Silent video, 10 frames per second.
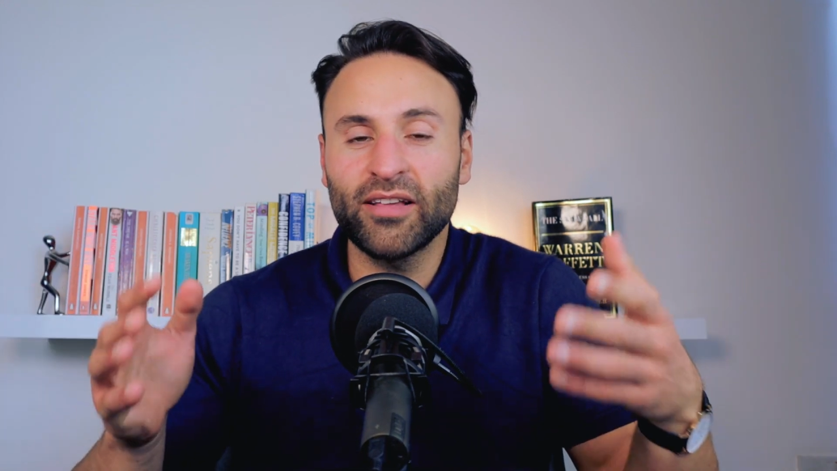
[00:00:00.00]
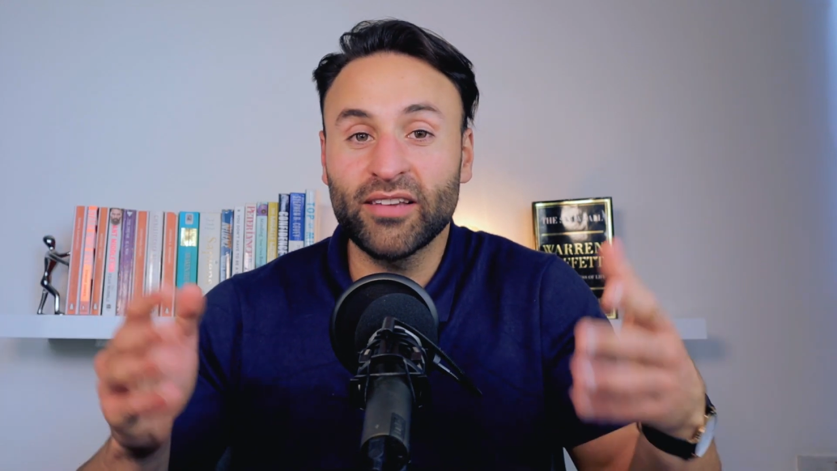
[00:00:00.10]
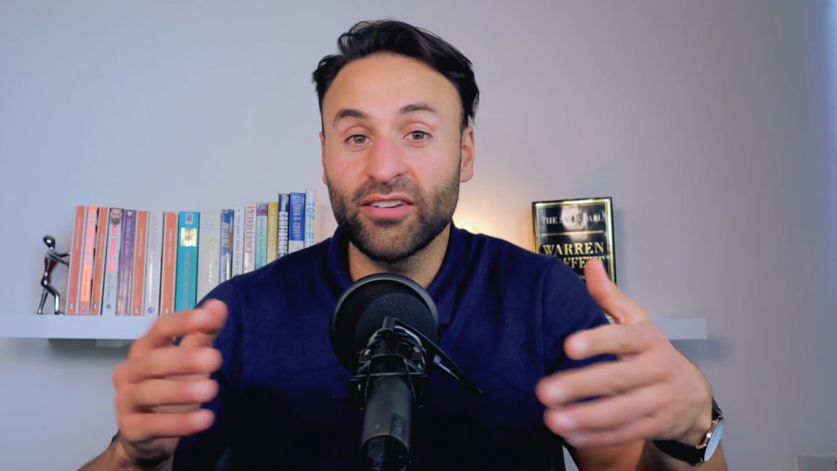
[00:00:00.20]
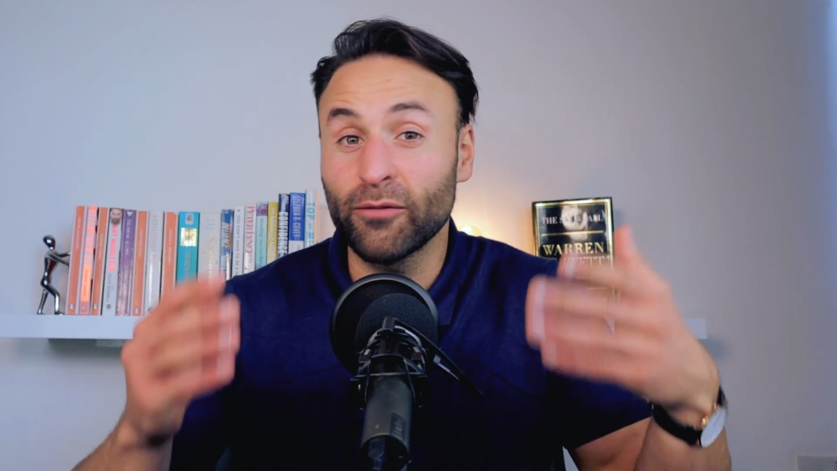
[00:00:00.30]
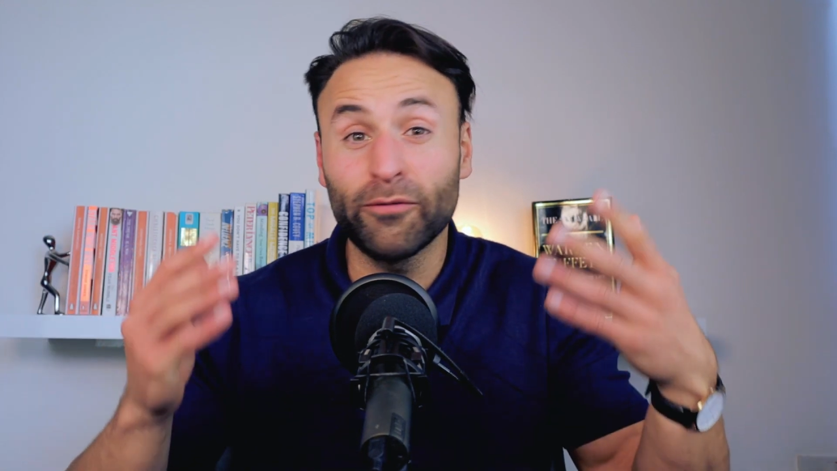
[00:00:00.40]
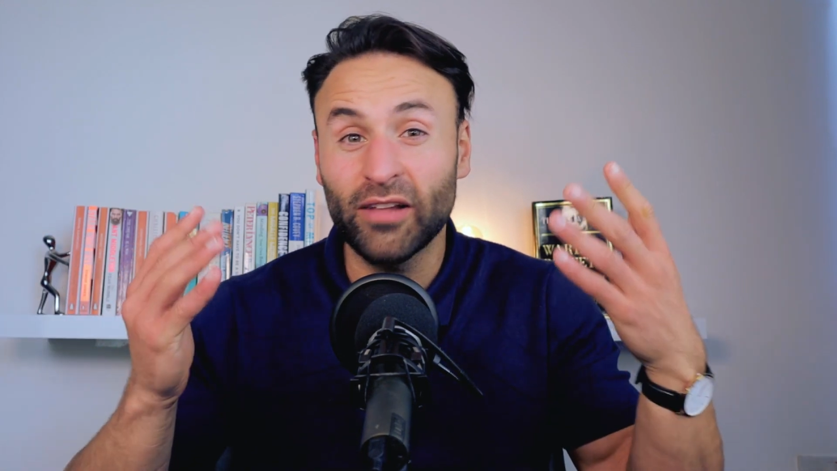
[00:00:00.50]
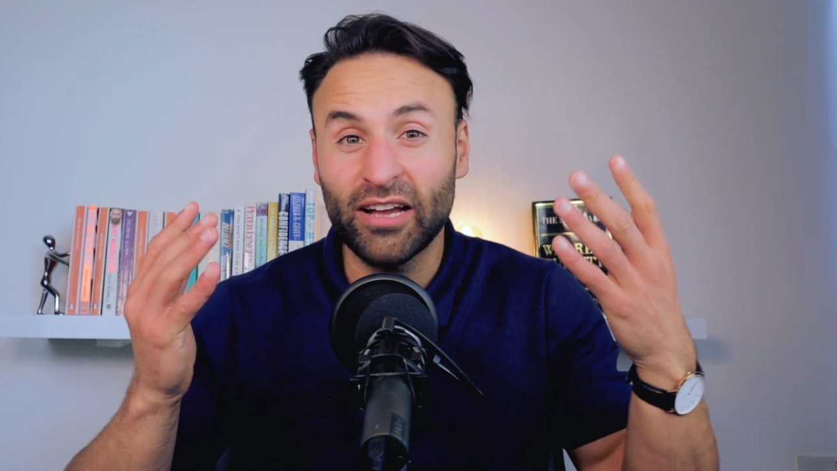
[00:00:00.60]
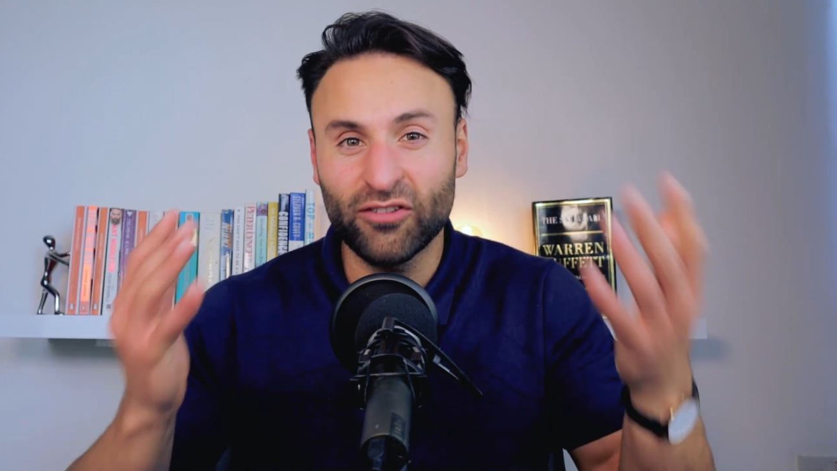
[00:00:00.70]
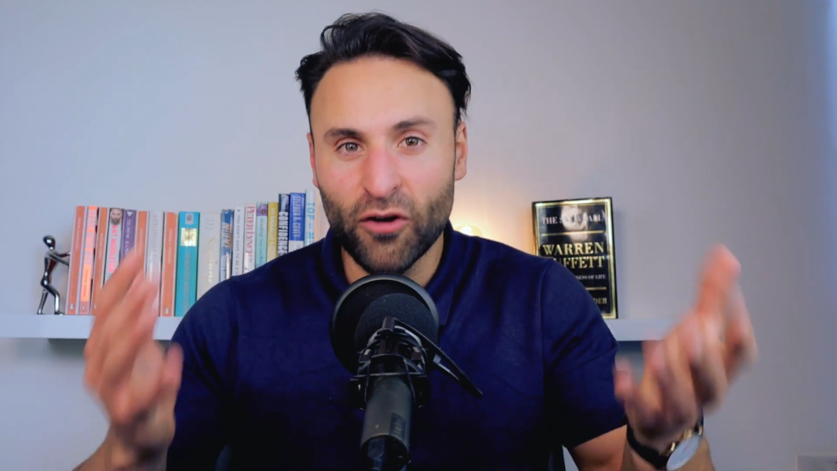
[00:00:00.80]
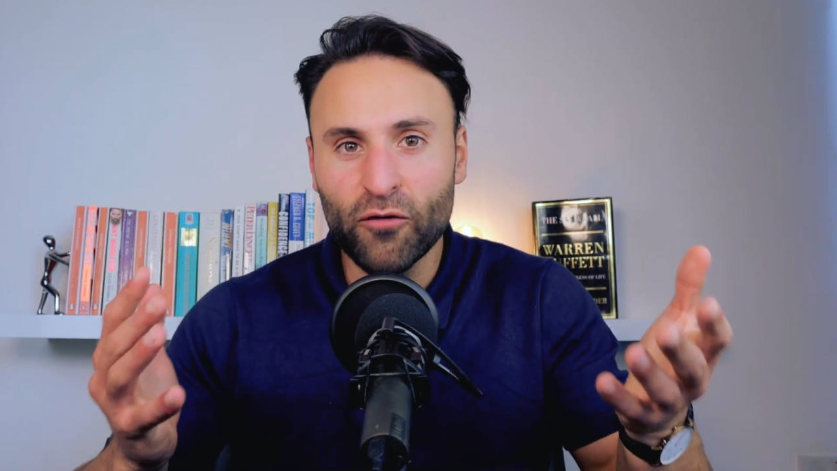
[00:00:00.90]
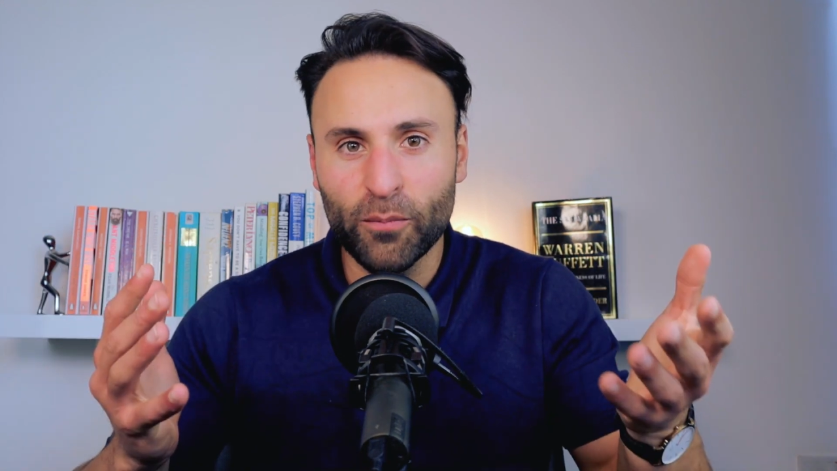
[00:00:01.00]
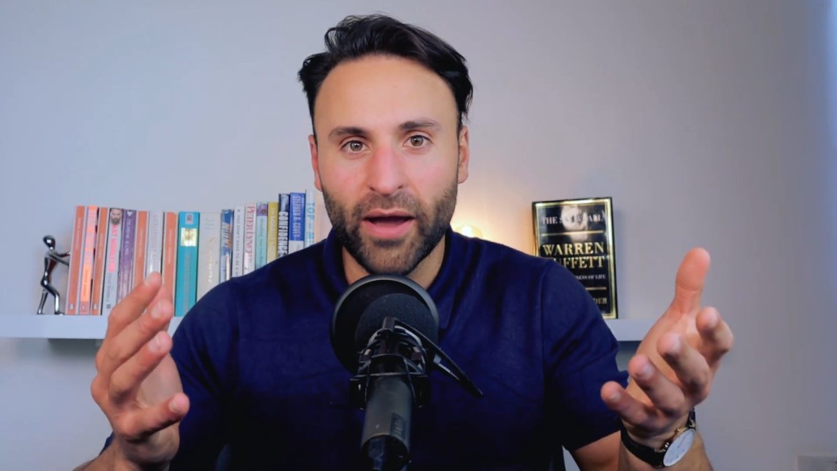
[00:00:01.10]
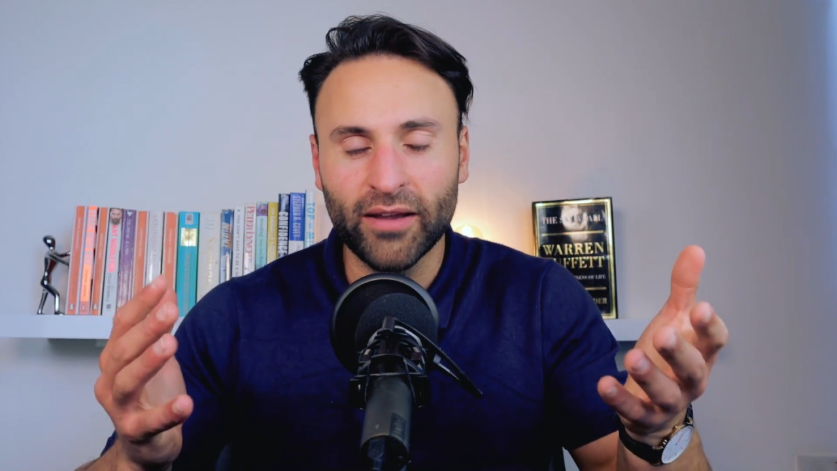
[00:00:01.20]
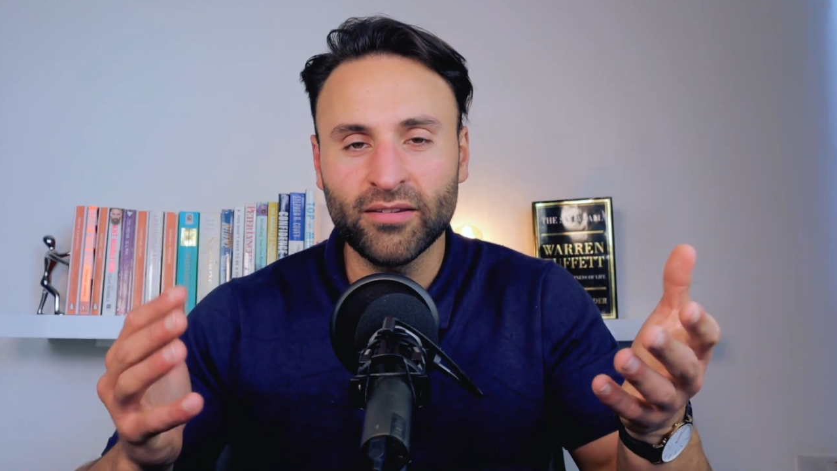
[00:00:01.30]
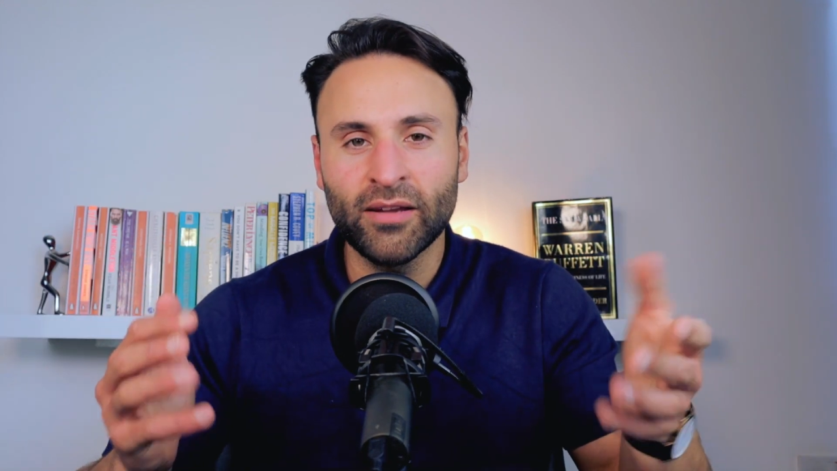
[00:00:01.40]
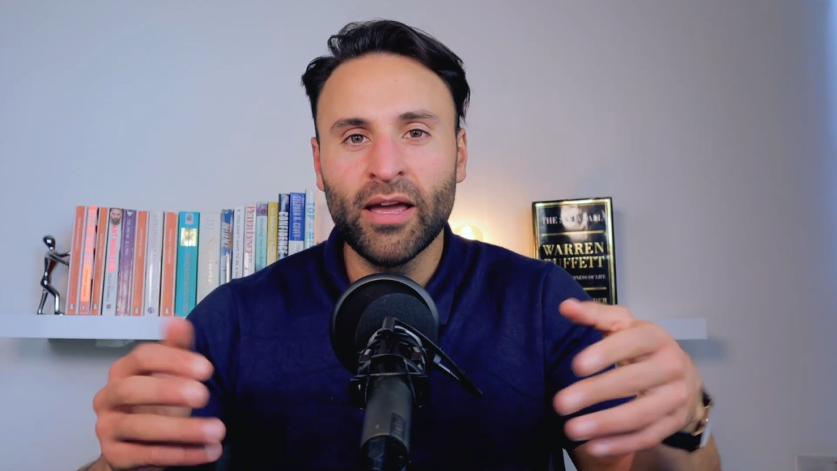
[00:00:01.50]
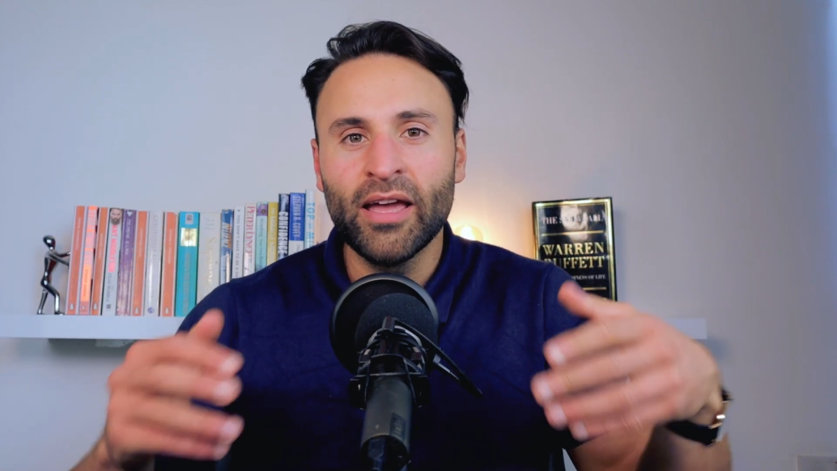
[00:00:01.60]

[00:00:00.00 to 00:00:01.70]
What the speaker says: let's say something like toothpaste,